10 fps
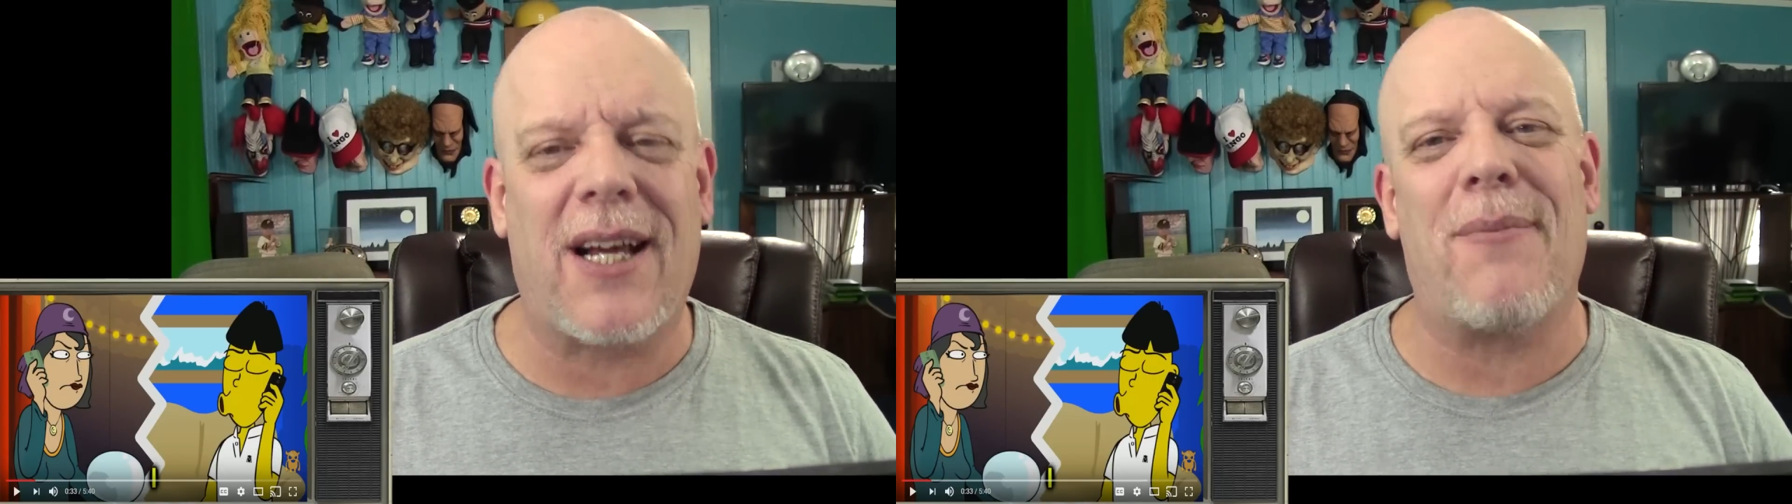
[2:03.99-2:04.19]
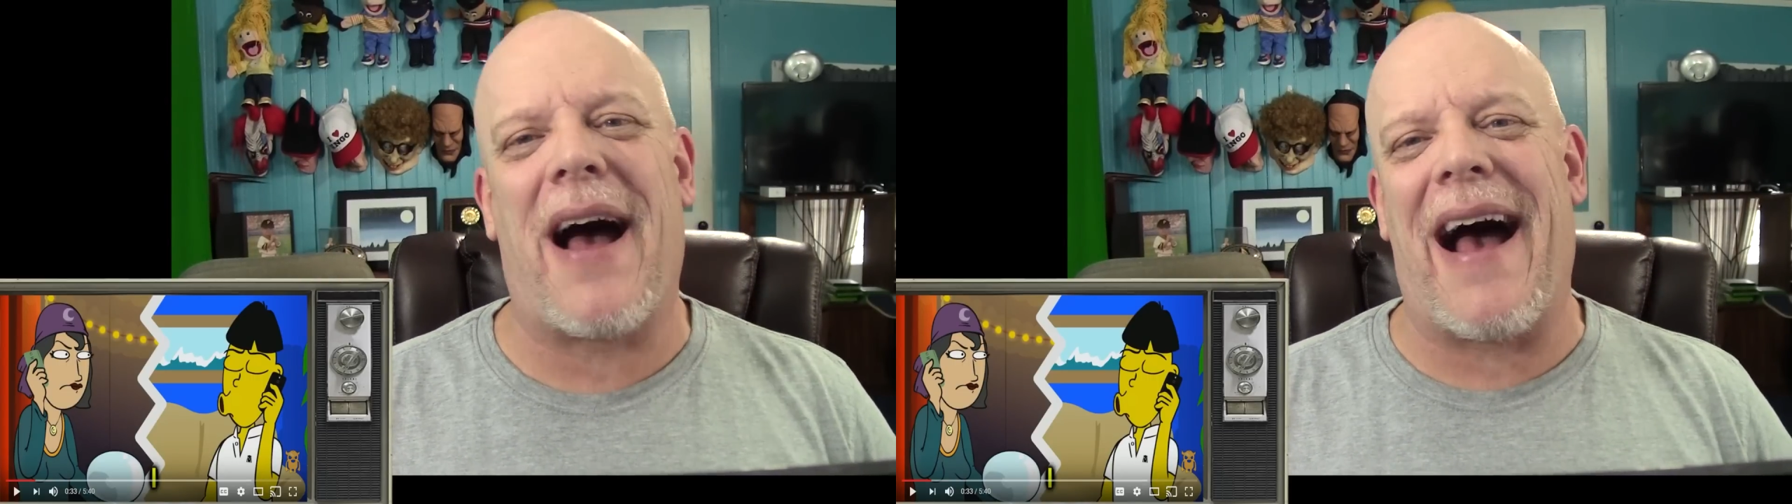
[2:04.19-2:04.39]

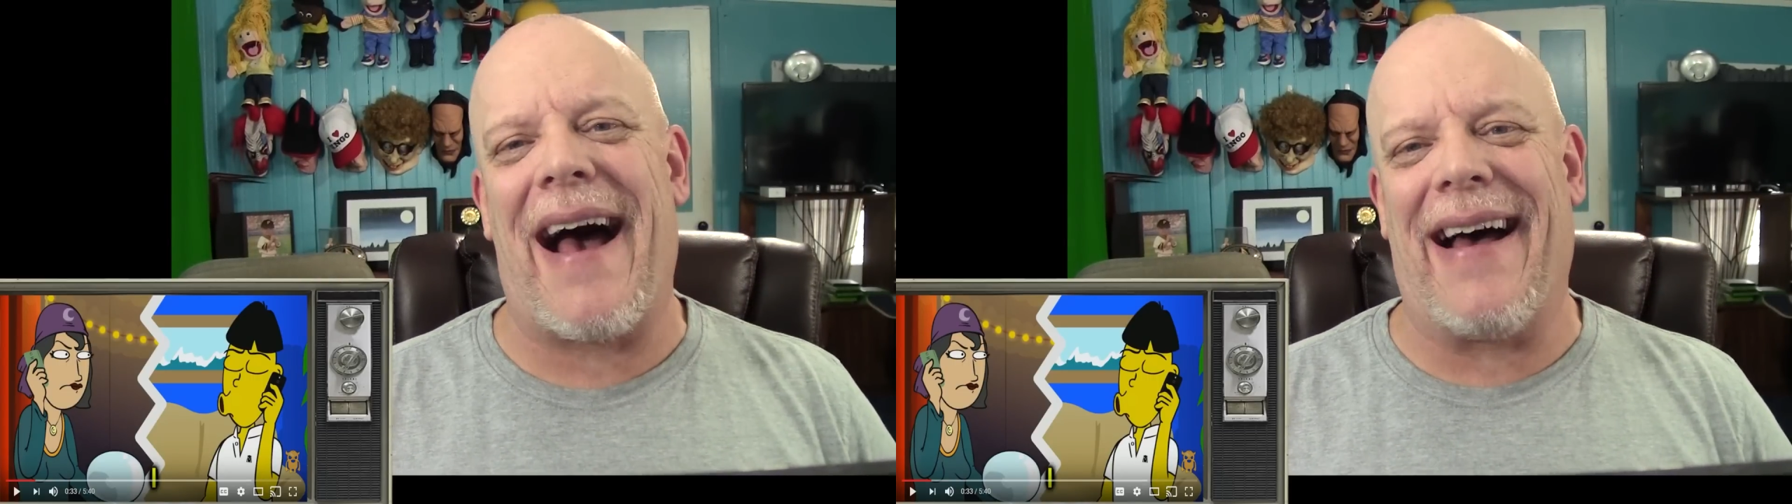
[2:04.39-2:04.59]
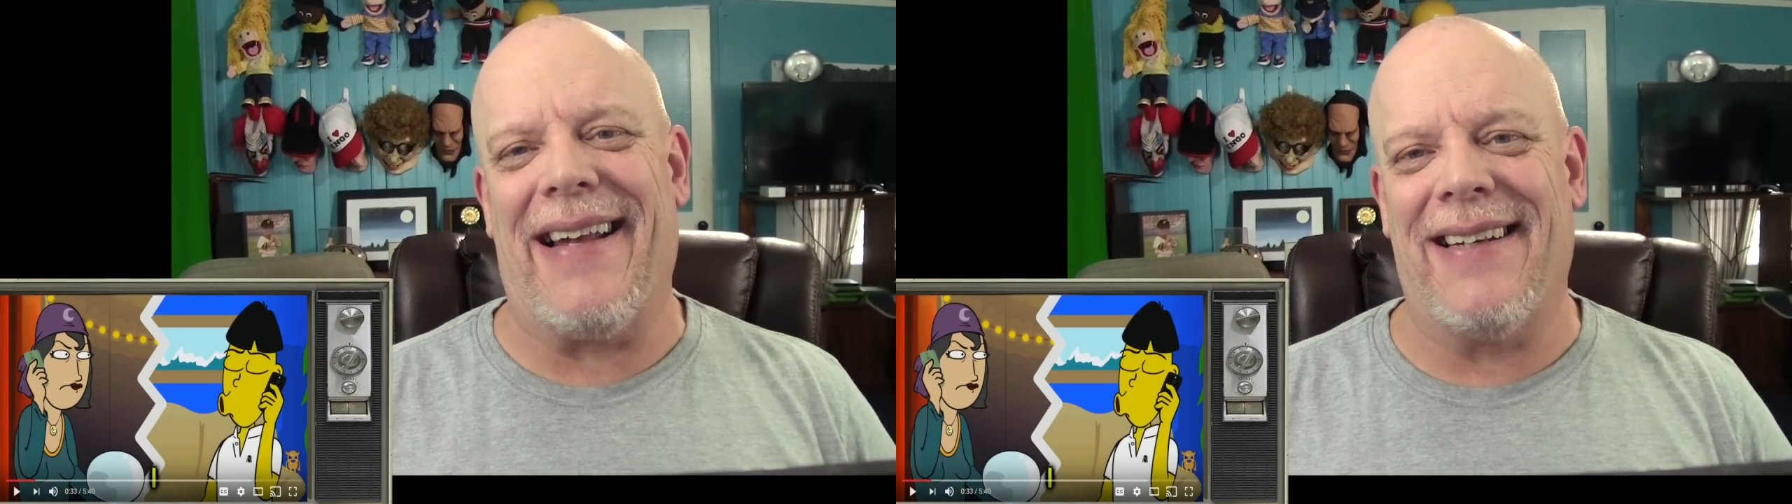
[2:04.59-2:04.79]
Come
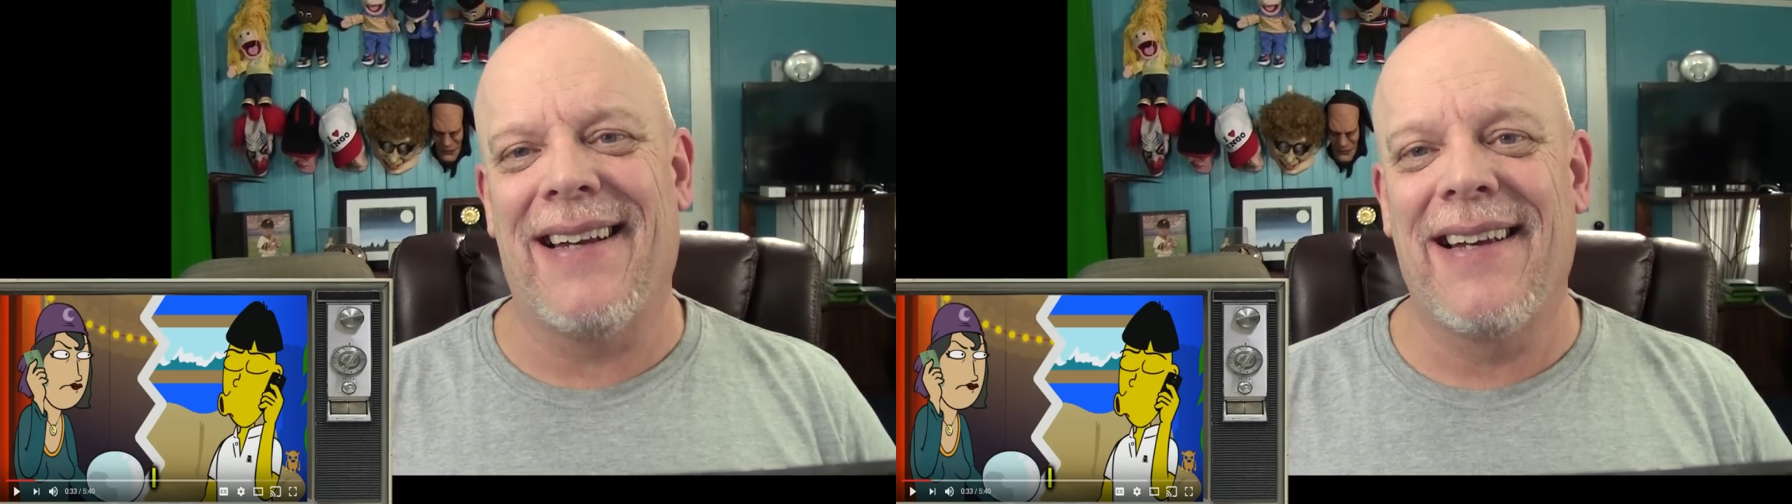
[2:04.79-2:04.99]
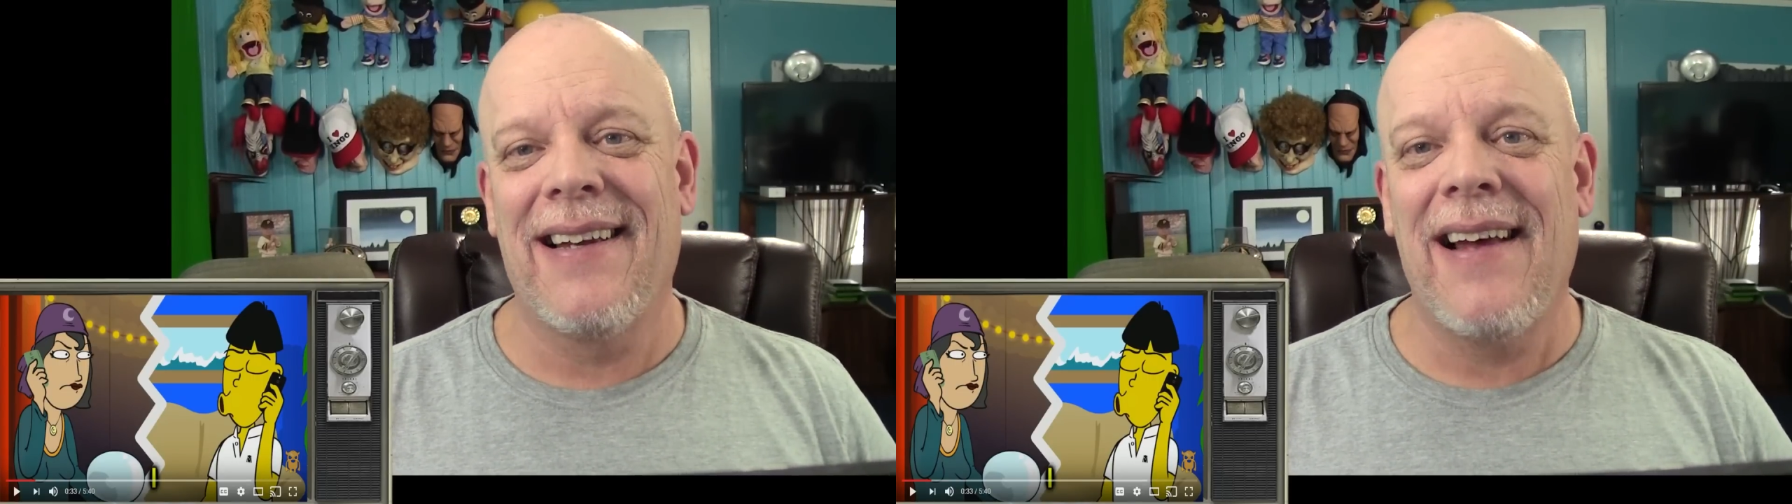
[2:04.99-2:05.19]
on,
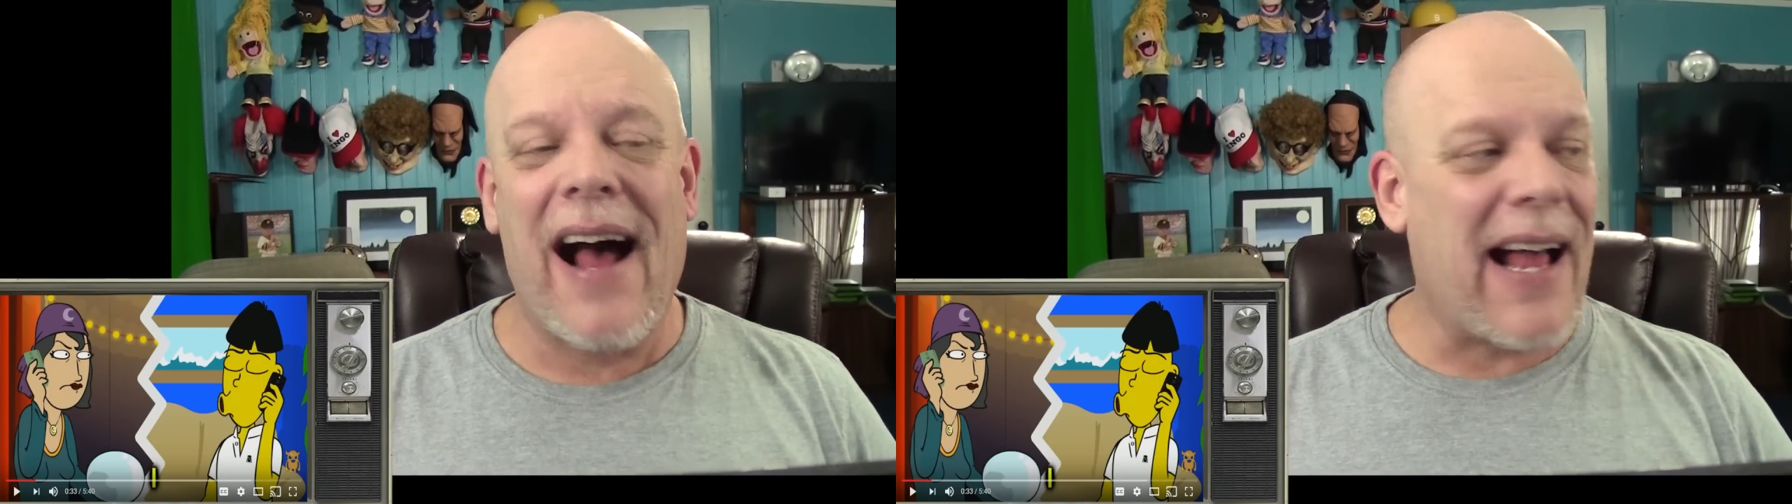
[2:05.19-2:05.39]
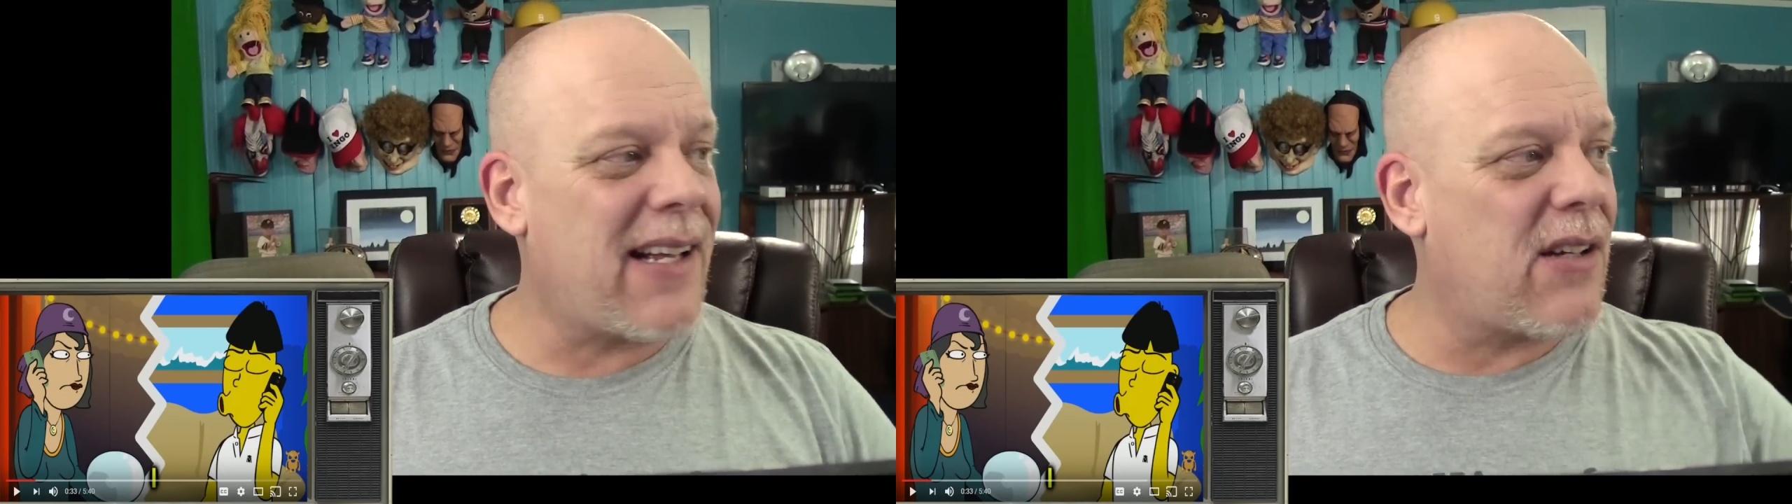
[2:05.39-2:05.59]

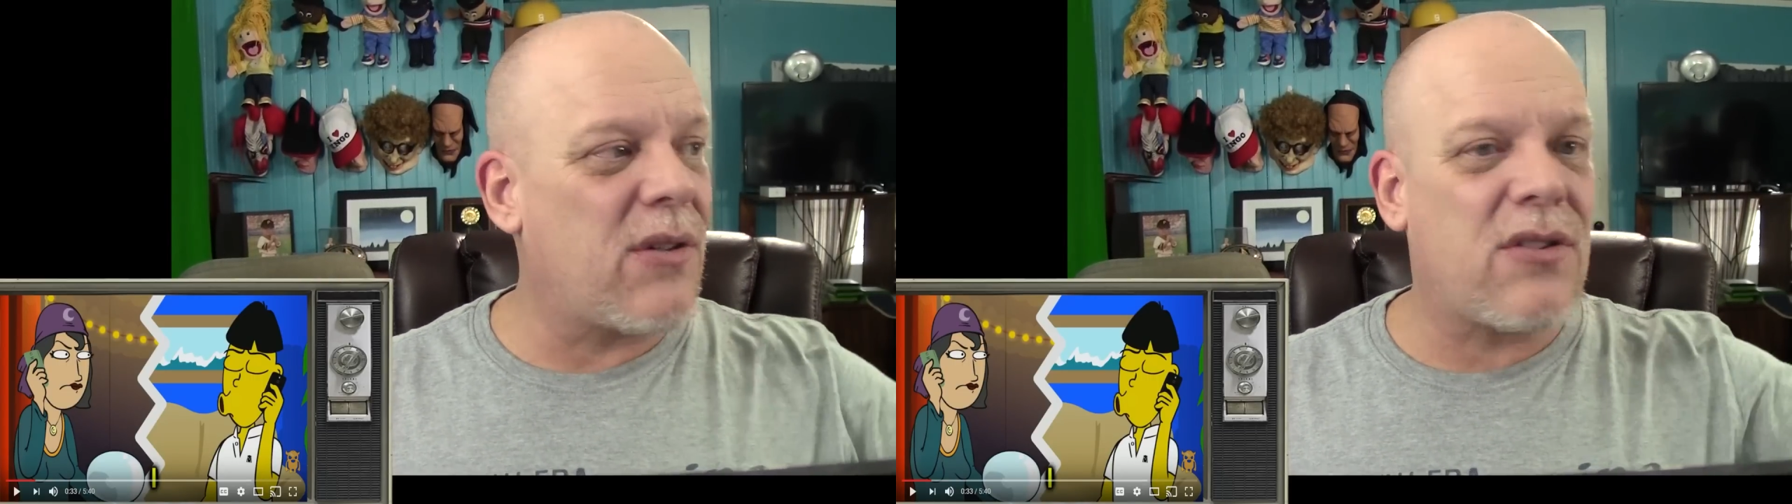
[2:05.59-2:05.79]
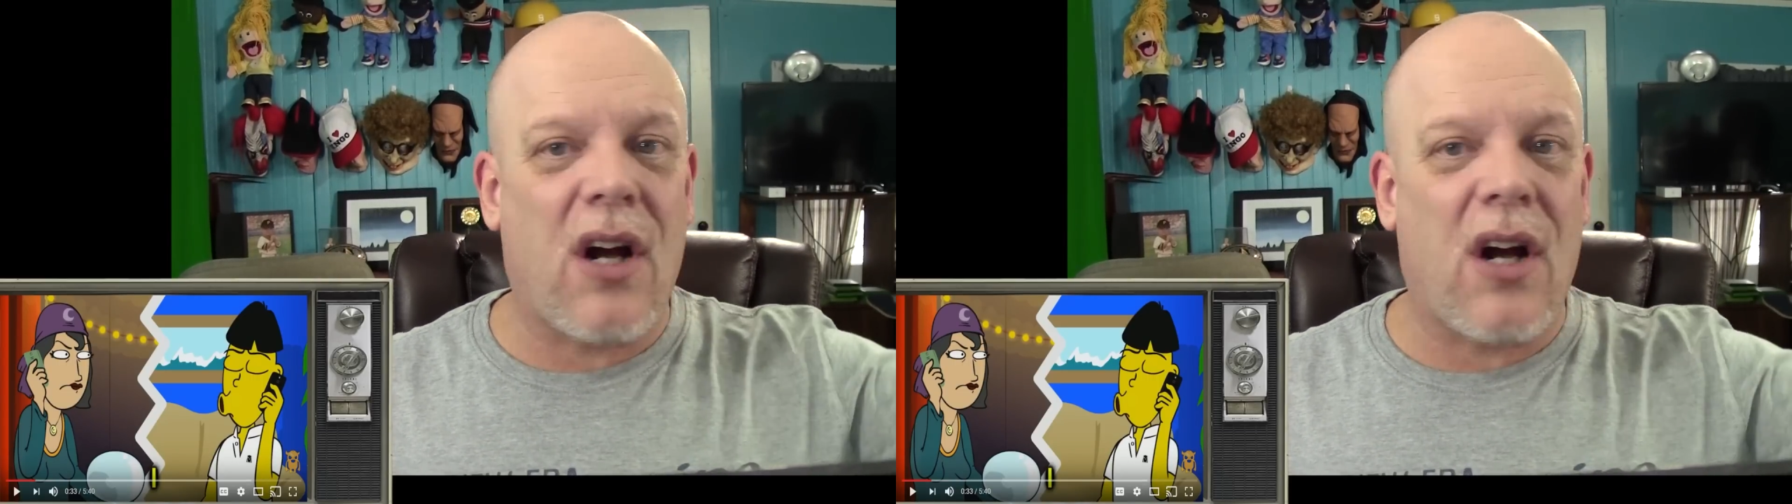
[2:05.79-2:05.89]
I can go